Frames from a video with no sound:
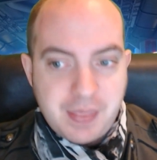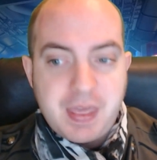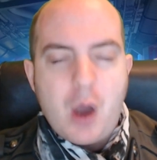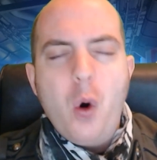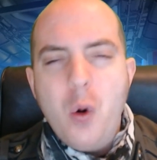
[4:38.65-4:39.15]

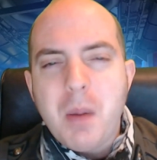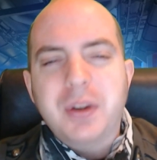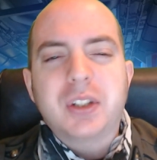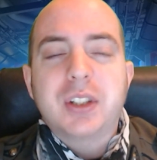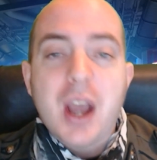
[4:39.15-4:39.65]
They're
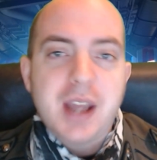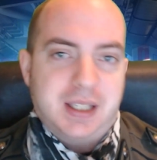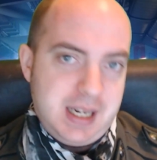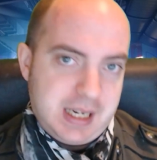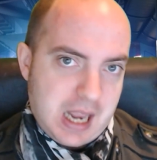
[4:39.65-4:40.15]
almost
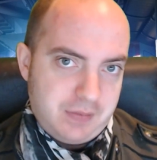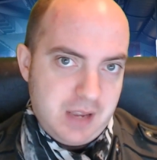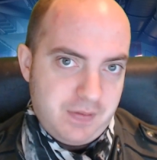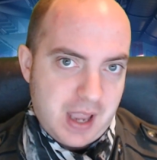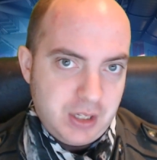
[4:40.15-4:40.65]
certainly going to have the
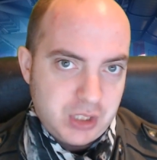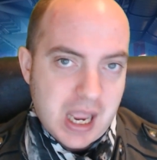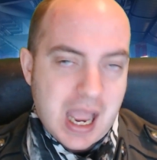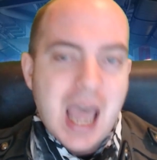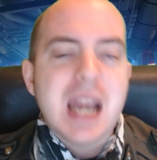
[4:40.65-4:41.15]

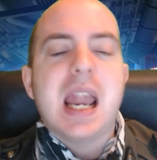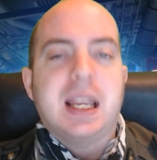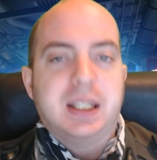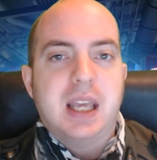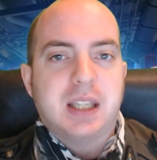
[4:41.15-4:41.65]
Avenger,
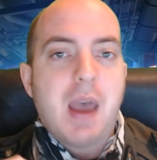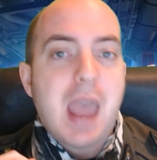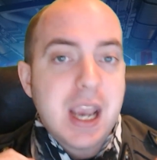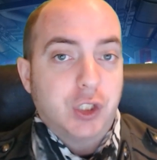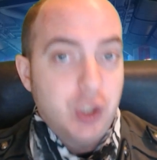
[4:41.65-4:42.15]
unless there's an
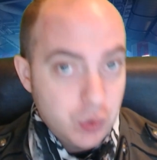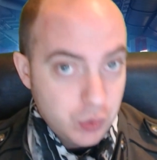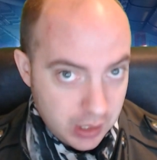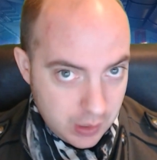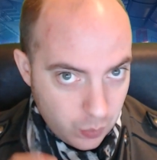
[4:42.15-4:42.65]
issue
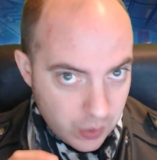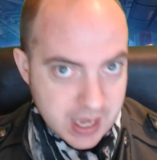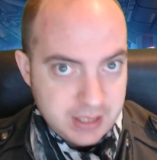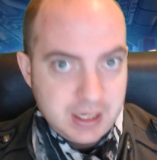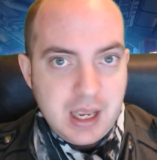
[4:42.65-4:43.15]
with
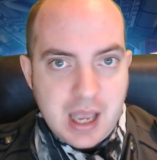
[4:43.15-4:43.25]
it.